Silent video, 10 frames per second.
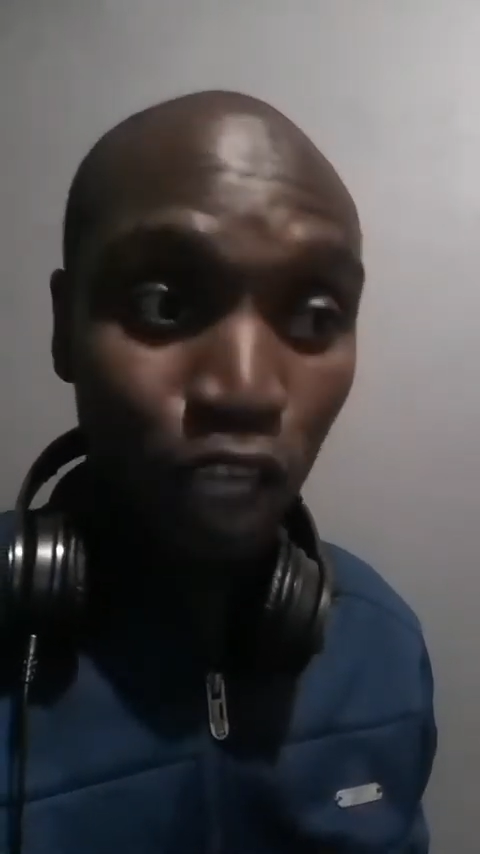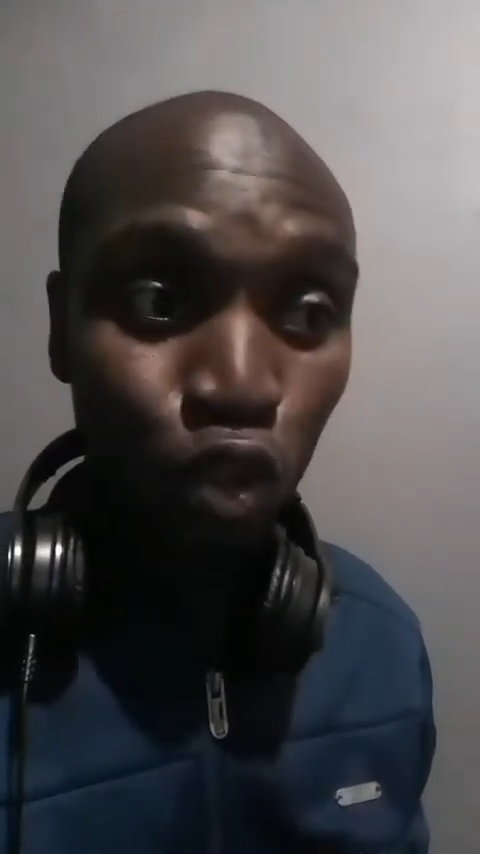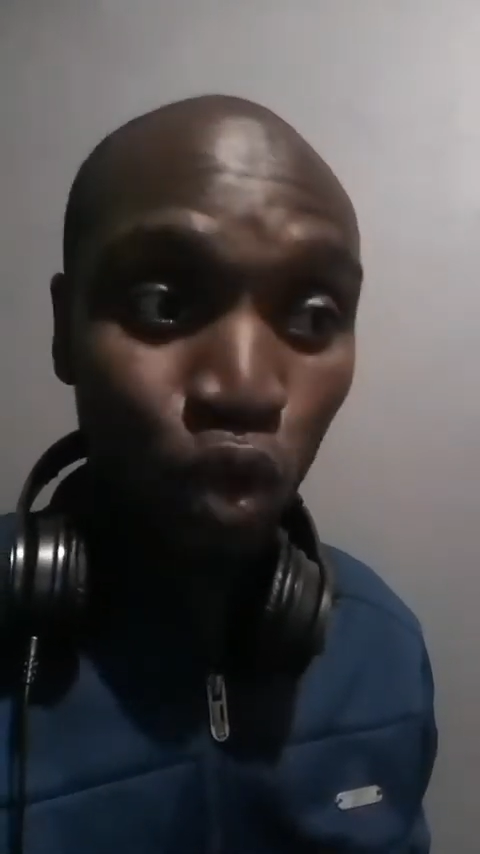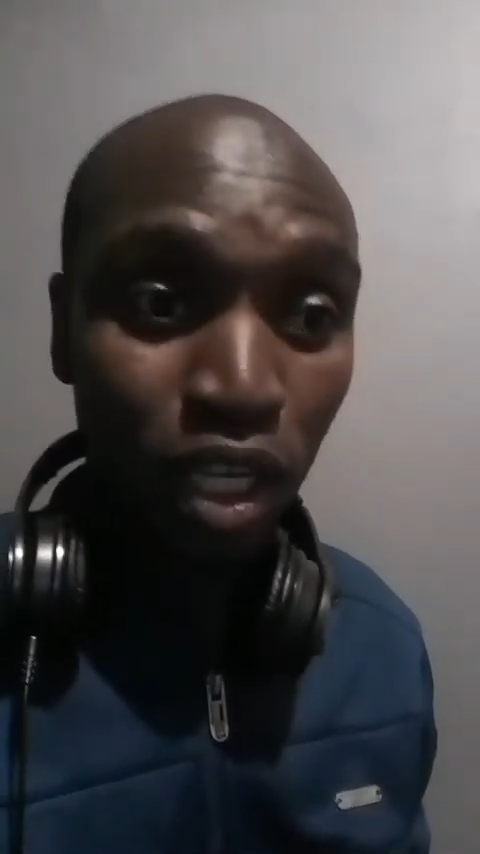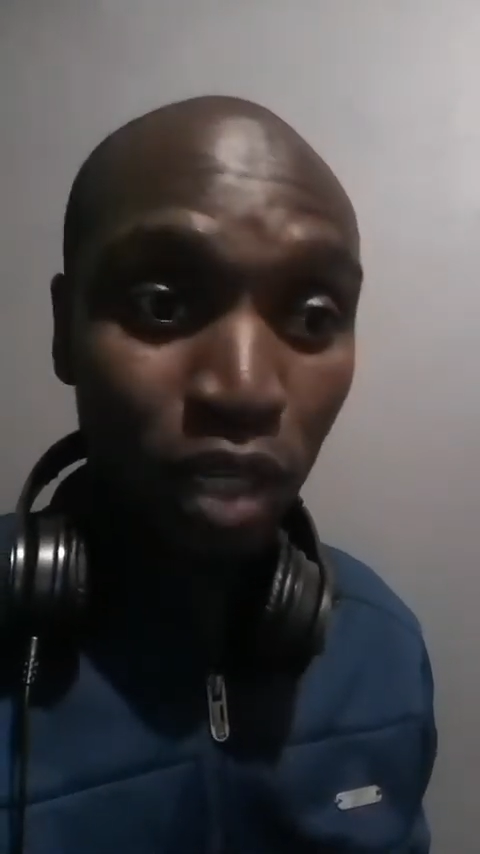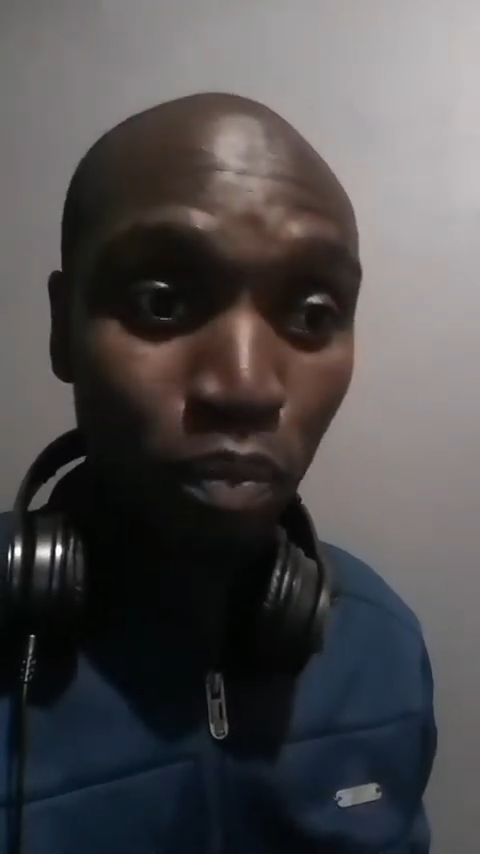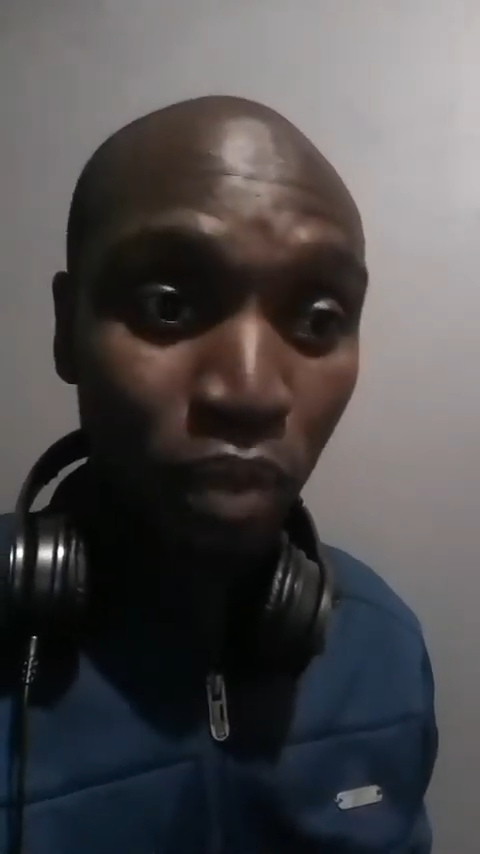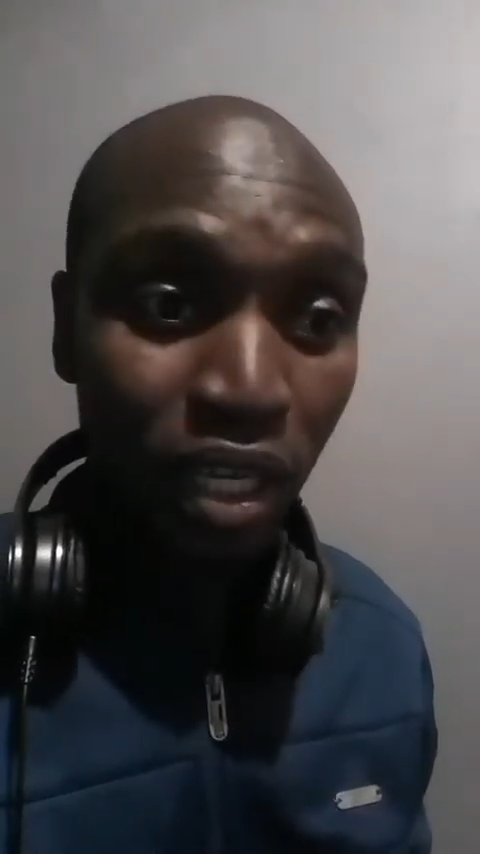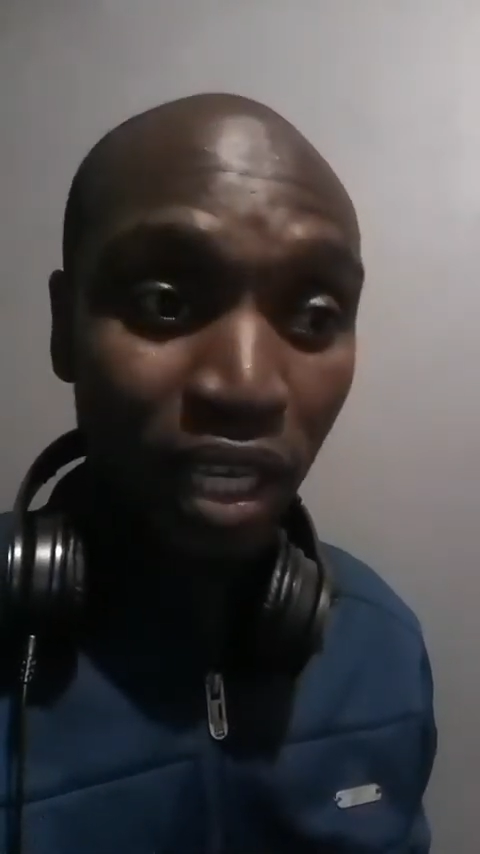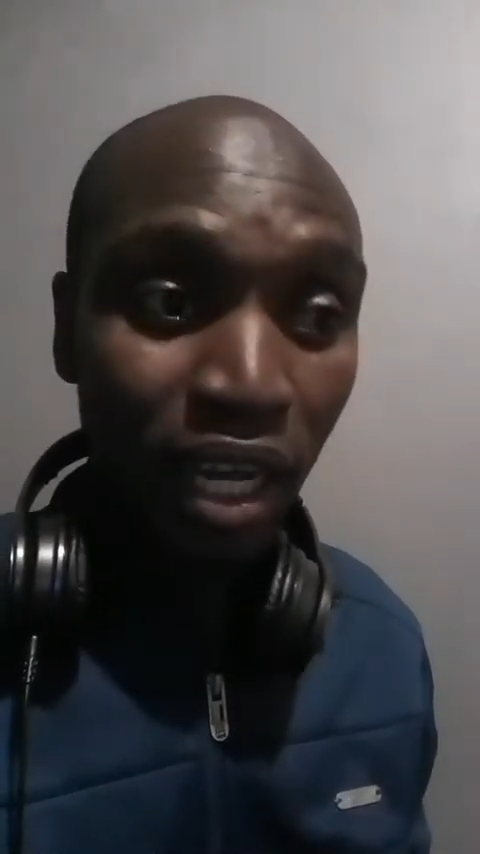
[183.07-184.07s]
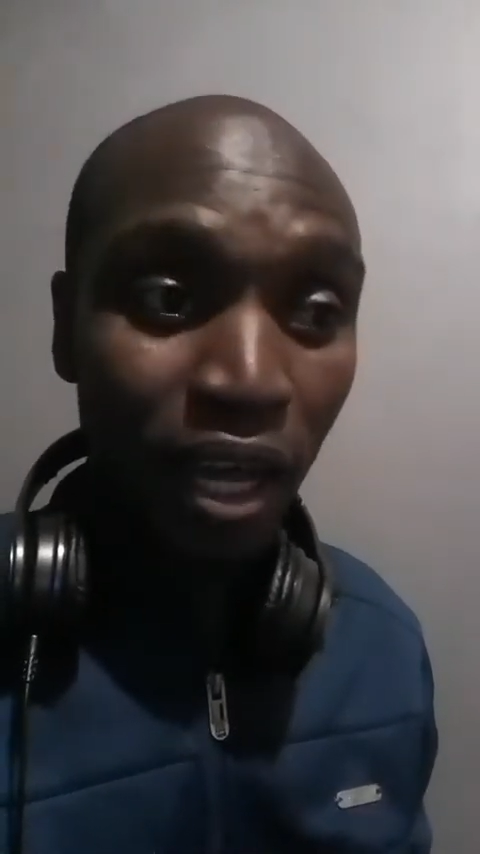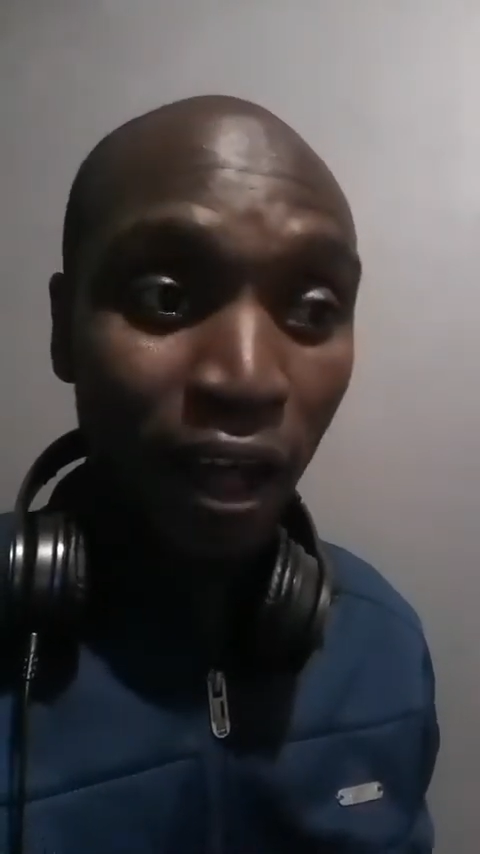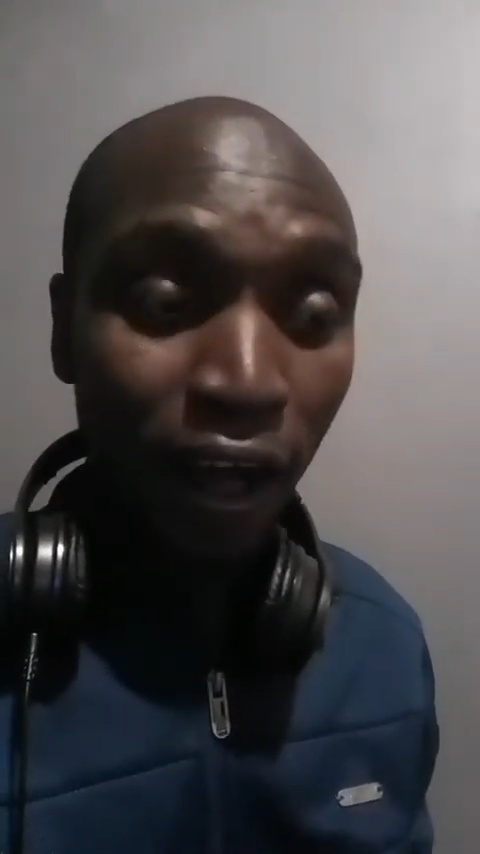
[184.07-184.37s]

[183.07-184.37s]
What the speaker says: actually being